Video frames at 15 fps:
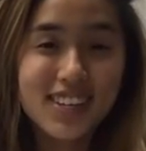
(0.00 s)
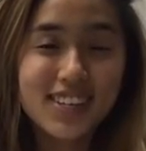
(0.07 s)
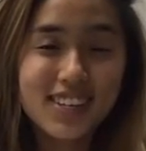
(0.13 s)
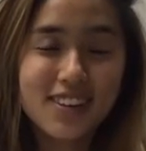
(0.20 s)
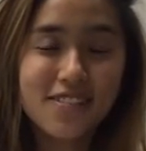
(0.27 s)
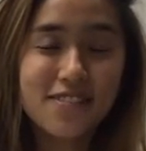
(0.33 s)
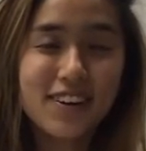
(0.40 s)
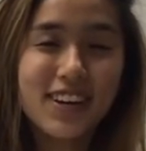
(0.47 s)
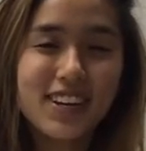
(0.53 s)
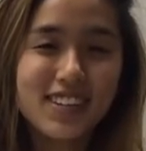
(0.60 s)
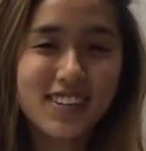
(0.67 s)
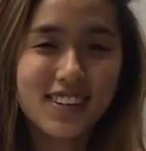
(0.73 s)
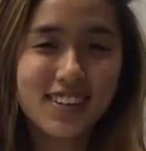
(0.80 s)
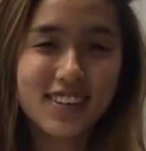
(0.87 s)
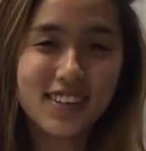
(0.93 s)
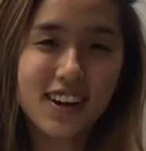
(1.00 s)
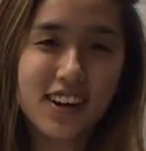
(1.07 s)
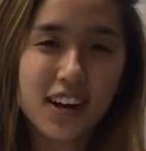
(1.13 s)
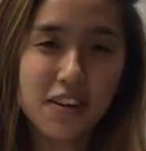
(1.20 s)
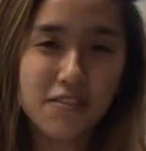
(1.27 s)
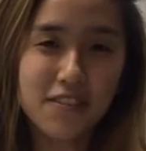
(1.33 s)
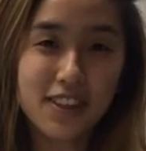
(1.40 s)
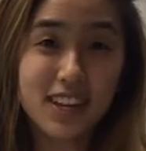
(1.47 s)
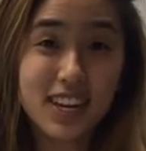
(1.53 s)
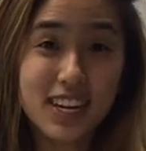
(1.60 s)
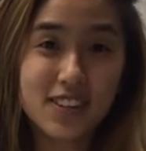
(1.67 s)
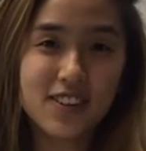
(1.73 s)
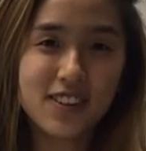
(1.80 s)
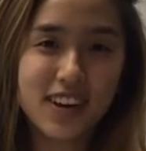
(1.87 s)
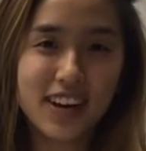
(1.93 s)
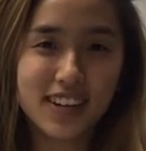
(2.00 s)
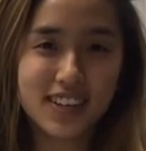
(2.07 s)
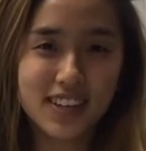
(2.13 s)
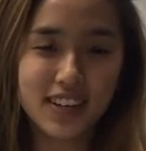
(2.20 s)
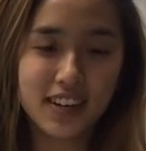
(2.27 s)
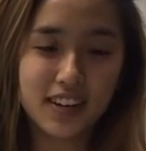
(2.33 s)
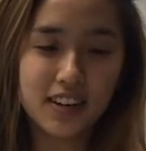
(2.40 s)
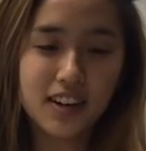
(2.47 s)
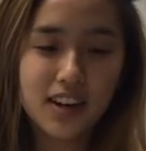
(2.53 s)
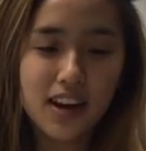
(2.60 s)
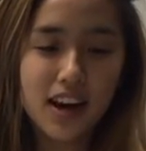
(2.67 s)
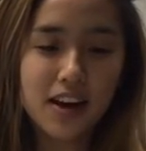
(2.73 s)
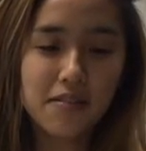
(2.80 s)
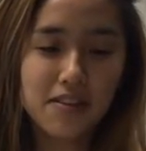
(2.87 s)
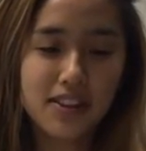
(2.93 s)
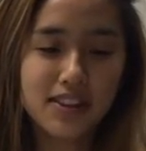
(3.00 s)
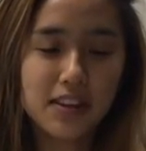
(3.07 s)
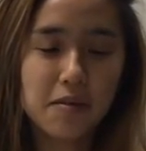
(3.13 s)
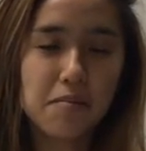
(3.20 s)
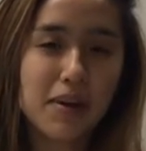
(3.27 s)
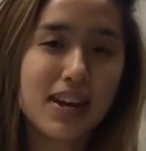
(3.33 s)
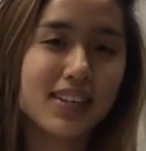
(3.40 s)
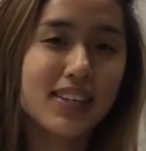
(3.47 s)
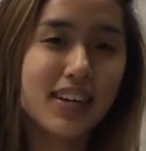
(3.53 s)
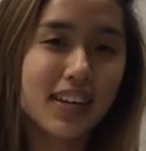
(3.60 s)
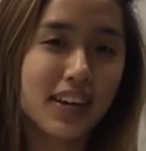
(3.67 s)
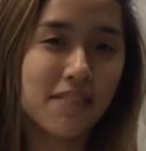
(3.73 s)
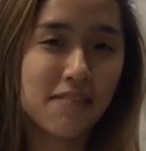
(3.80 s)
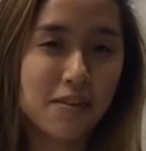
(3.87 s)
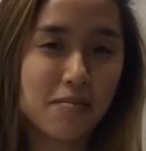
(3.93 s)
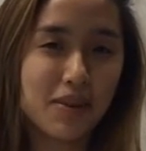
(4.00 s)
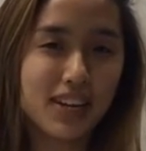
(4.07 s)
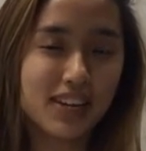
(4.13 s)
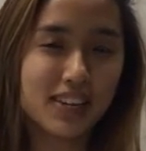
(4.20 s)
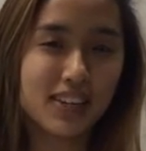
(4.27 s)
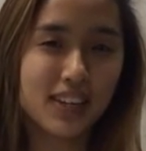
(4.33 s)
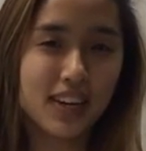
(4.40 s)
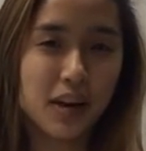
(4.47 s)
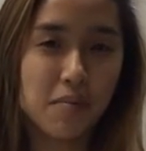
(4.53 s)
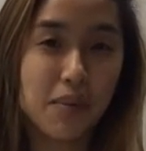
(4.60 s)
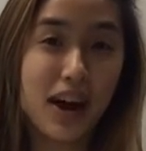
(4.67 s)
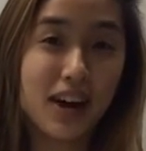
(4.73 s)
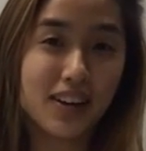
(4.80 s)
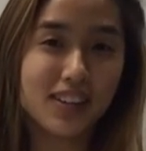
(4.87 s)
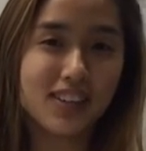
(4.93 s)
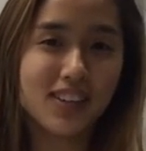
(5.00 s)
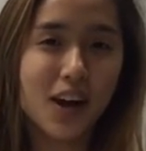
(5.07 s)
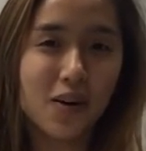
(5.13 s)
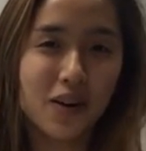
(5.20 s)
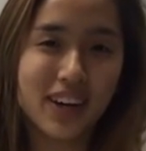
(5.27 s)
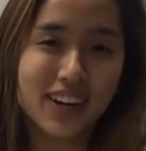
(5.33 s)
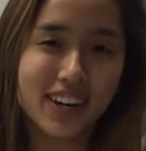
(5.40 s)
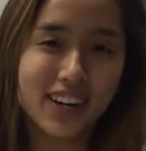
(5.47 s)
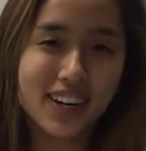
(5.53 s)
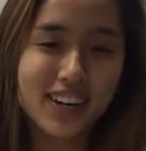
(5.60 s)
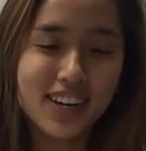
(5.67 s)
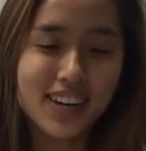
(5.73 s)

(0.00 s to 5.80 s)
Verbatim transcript: So first, you'll start off with an introduction with some basic information about saltwater.